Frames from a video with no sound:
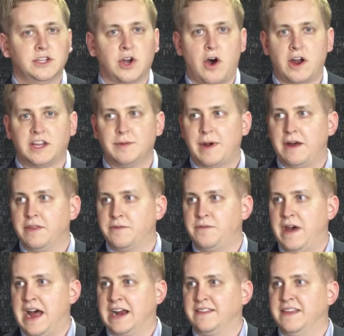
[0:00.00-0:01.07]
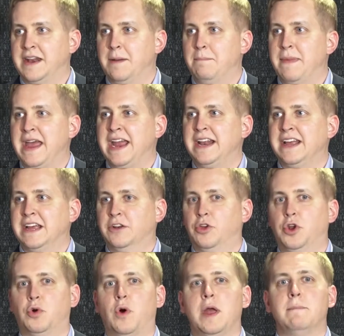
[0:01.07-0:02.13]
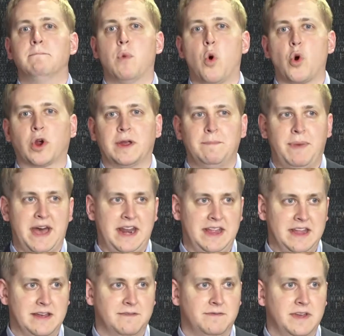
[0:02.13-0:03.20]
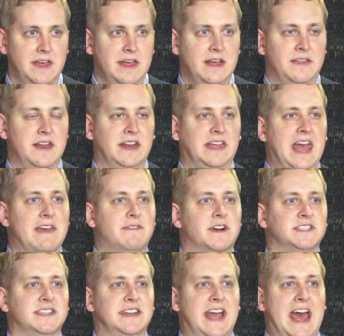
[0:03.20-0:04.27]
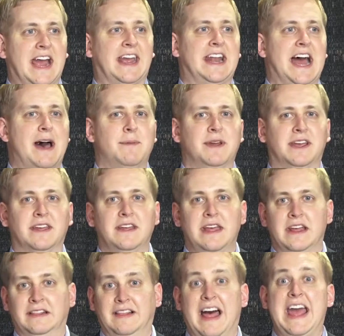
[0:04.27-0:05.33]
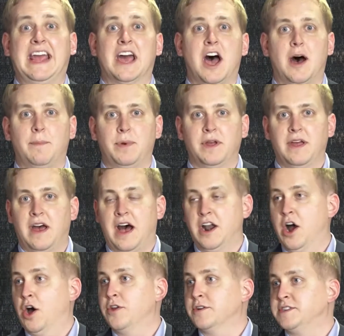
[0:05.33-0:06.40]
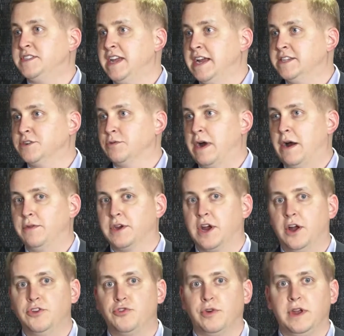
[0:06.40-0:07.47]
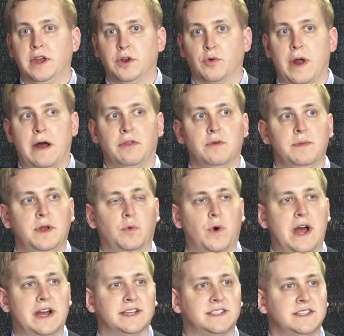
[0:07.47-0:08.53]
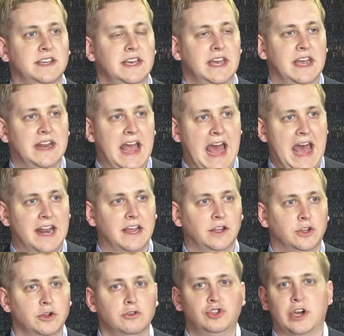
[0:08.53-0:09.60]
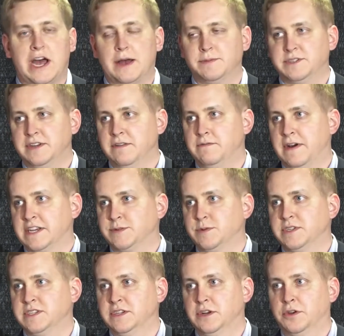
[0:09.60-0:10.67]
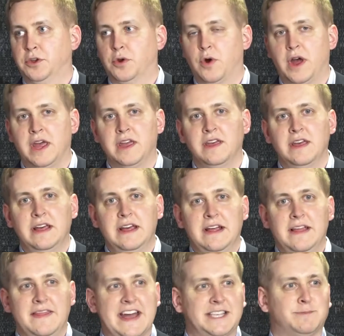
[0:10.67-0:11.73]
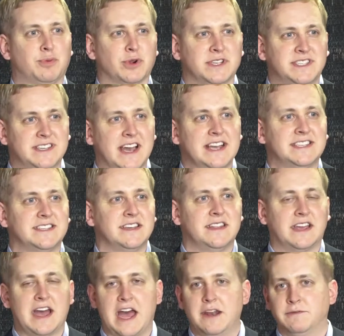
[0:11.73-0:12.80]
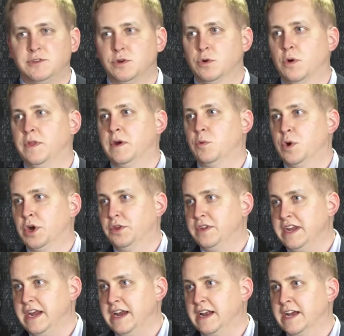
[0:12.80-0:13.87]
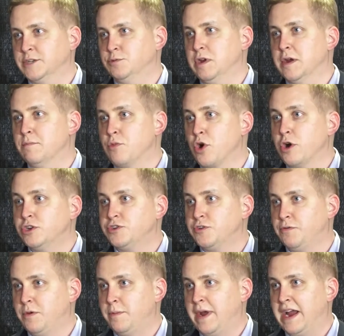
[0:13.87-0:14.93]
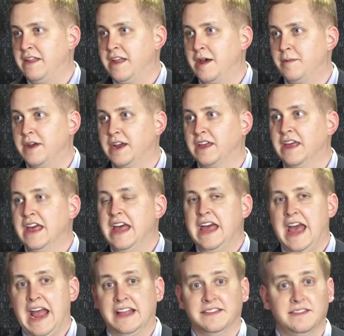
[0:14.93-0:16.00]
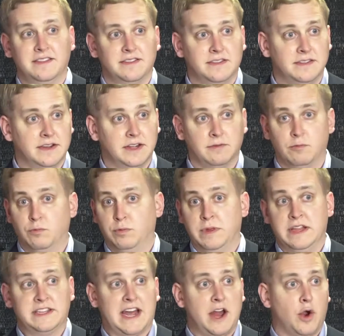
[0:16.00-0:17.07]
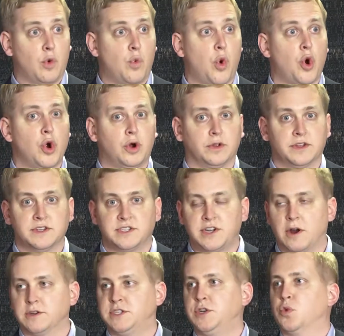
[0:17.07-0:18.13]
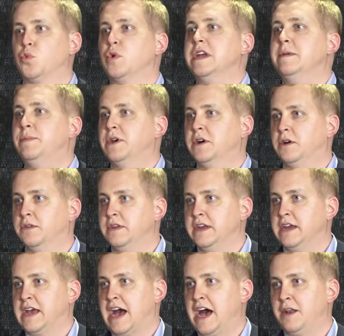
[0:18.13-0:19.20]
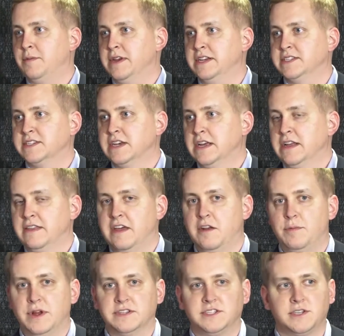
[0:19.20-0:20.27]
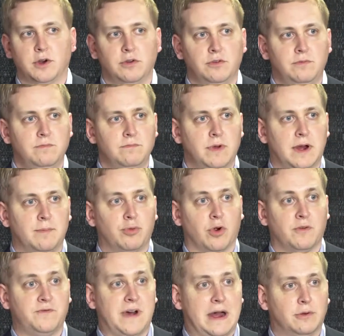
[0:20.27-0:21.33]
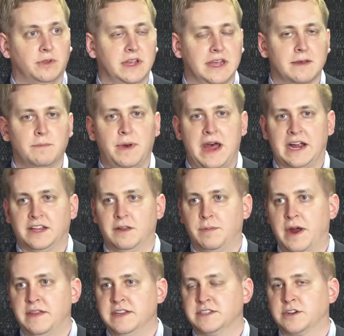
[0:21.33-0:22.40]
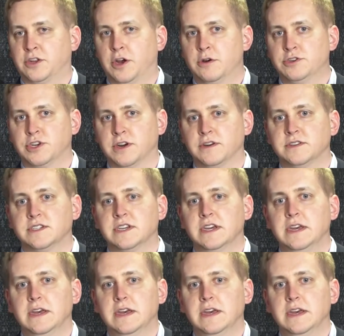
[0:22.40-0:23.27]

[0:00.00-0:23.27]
talked about the fact that it made Illinois more competitive, that it gave us an economic leg up on other states around the country and around the Midwest in adding new jobs and investments in Illinois. That's precisely the kind of tool that we'll need as we emerge from the pandemic and the entire world starts to rebuild the economies that have been so uh, profoundly impacted by these closures.